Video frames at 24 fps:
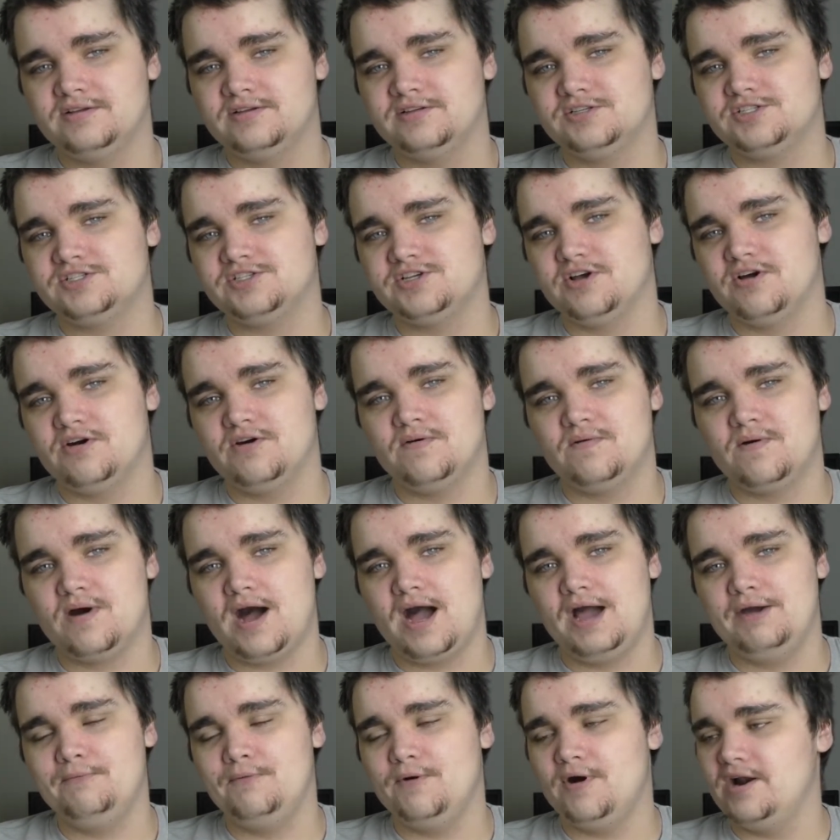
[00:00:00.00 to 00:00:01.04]
So,
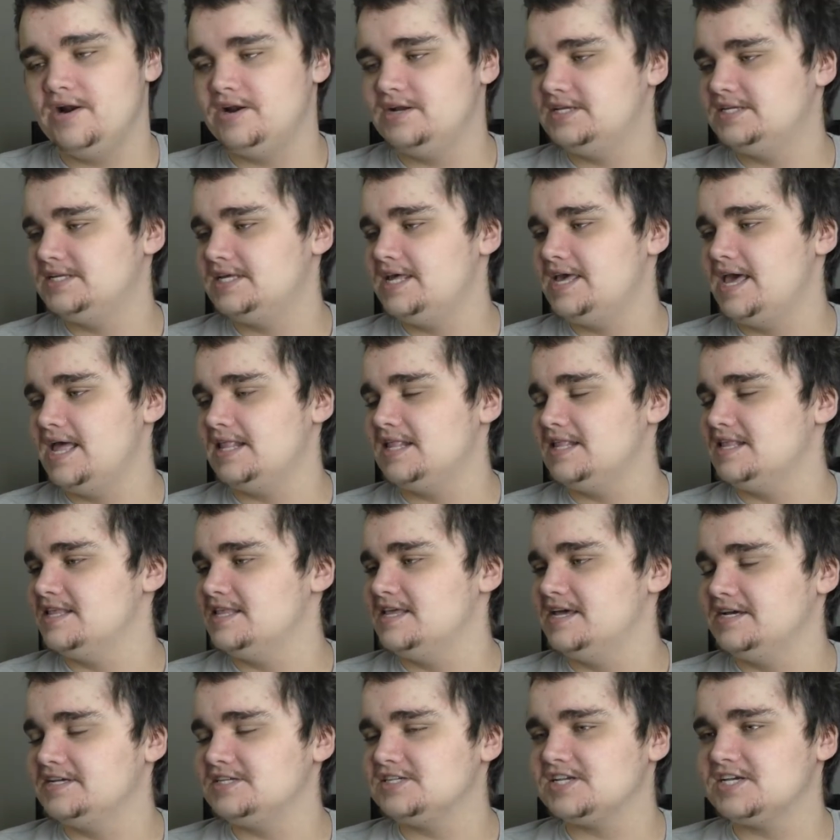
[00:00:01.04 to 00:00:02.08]
I wanted to get
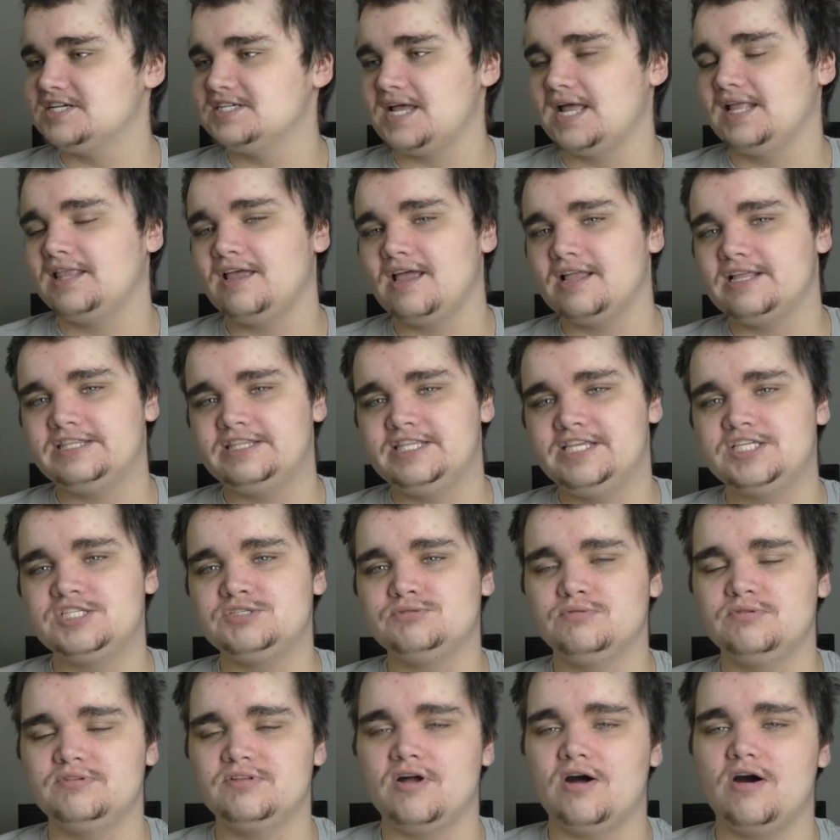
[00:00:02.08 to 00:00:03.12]
this, because I thought
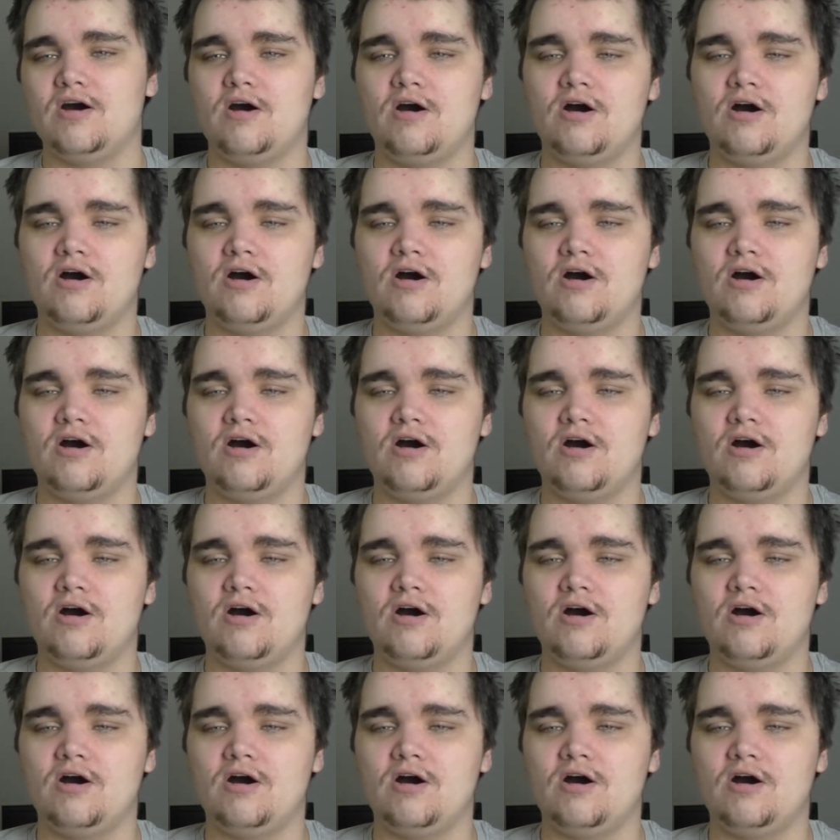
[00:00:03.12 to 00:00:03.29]
this would